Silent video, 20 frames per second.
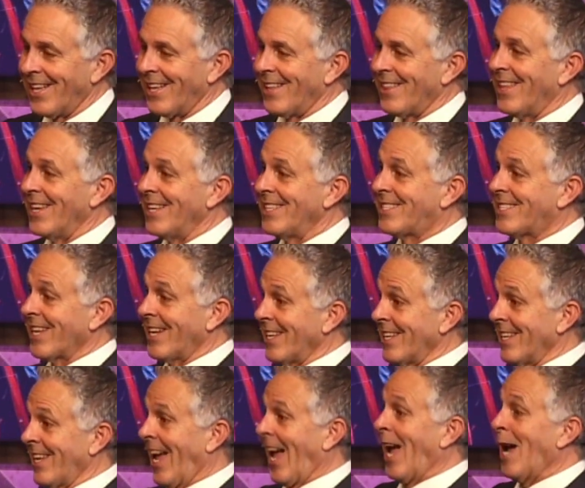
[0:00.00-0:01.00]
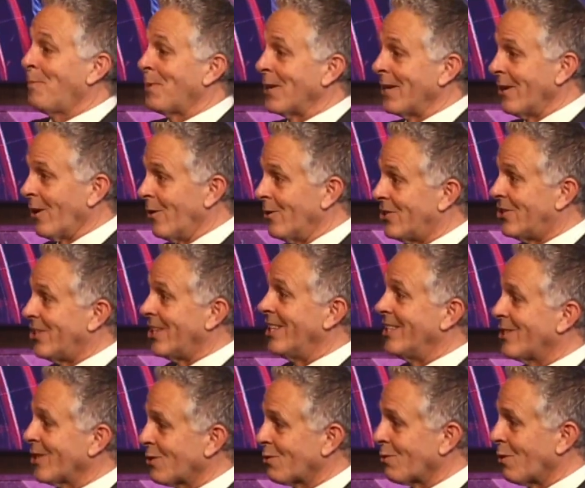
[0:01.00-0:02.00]
They said it happened. Oh,
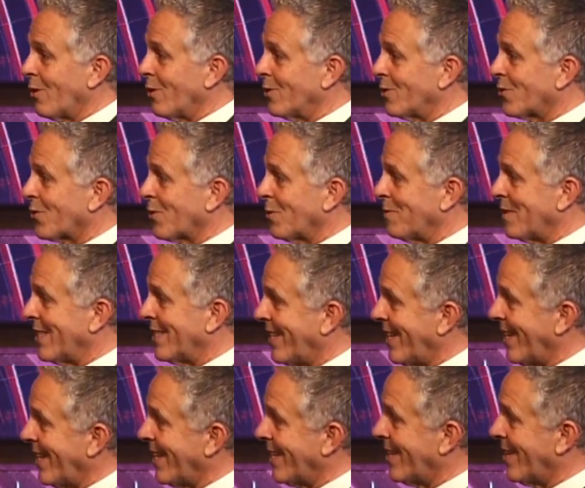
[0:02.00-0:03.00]
Jesus rose from the dead.